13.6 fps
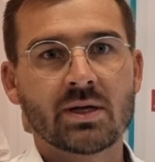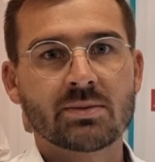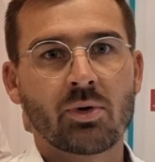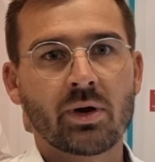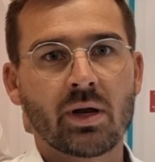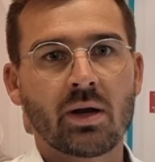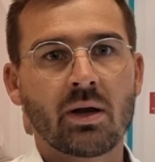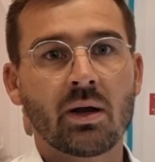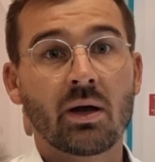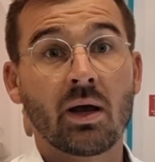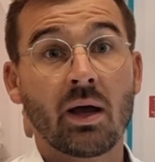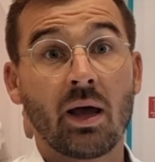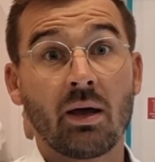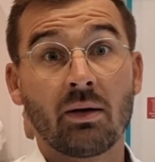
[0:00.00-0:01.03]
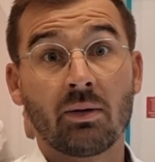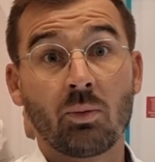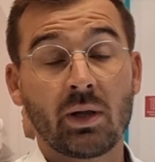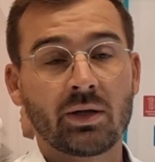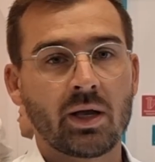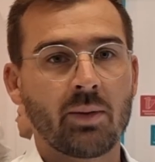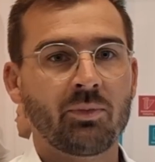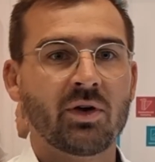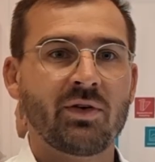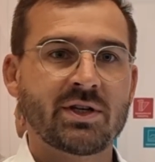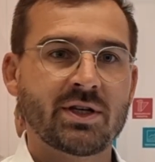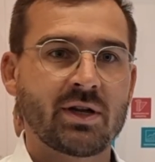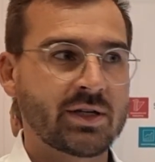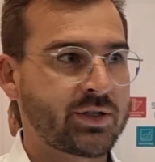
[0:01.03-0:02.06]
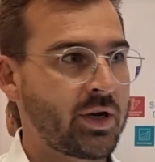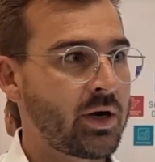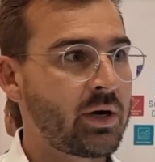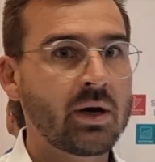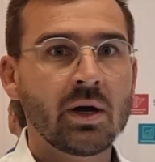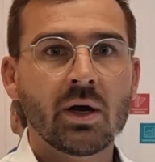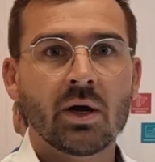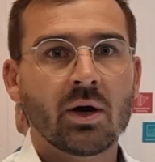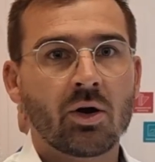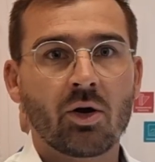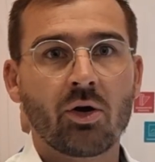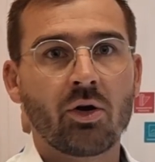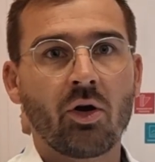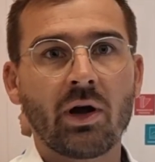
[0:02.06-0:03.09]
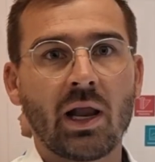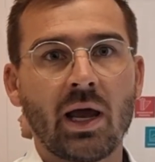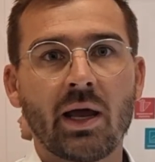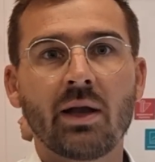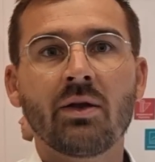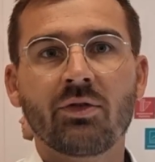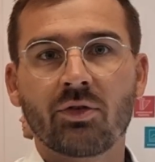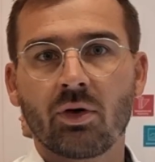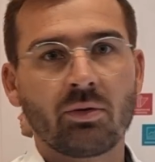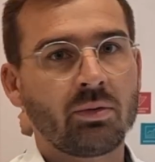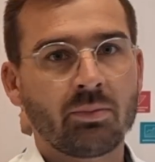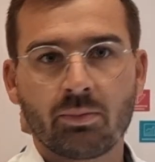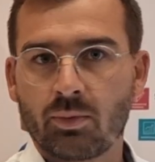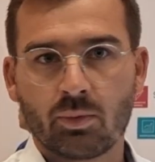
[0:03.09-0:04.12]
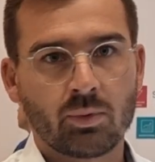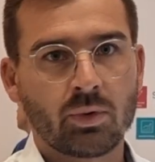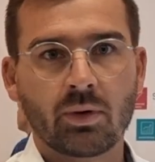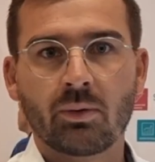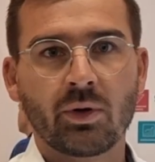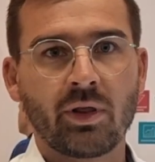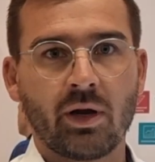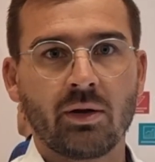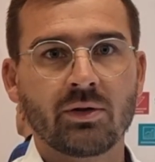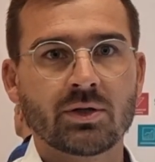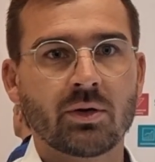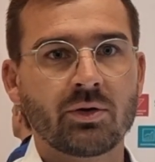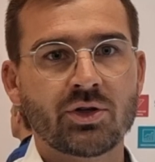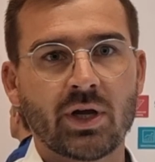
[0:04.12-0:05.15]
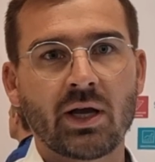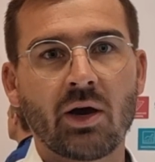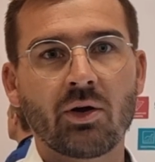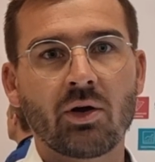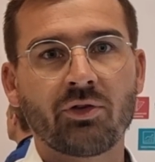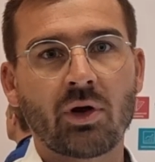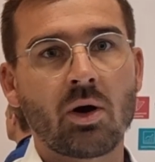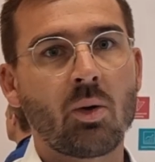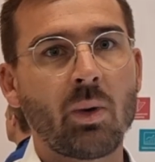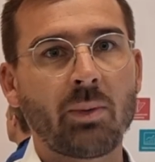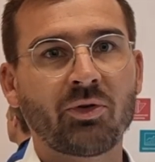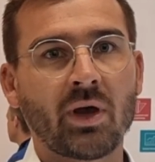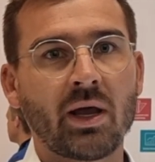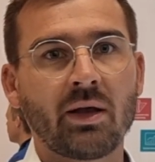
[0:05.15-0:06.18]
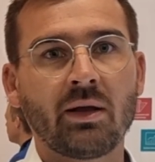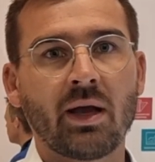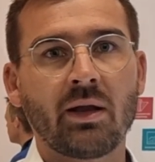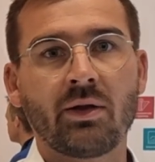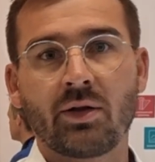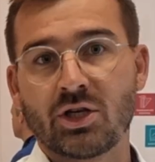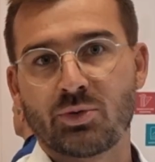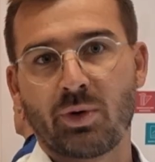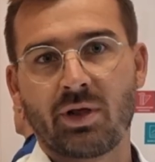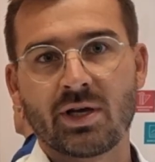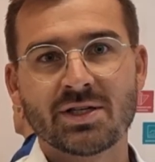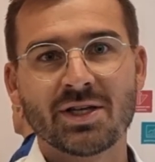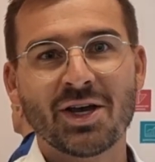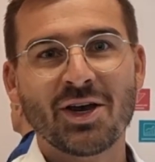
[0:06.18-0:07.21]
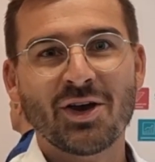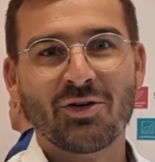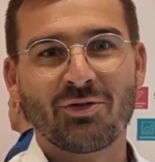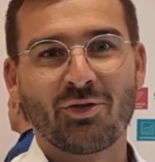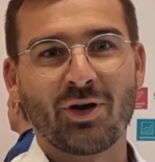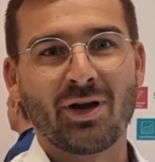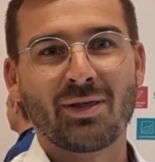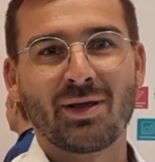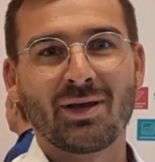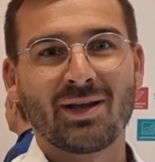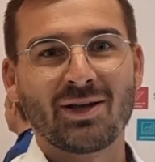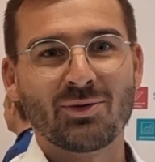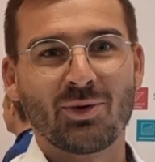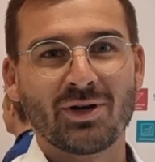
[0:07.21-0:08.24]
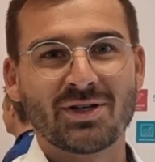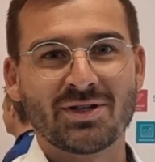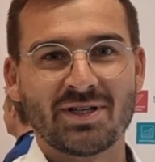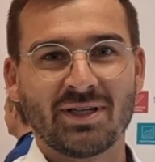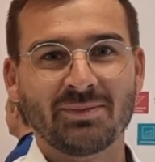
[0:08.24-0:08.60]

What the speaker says: is more than welcome to visit us there or online, so we're there. So check out also our website and get in touch with us for anything that you want to see.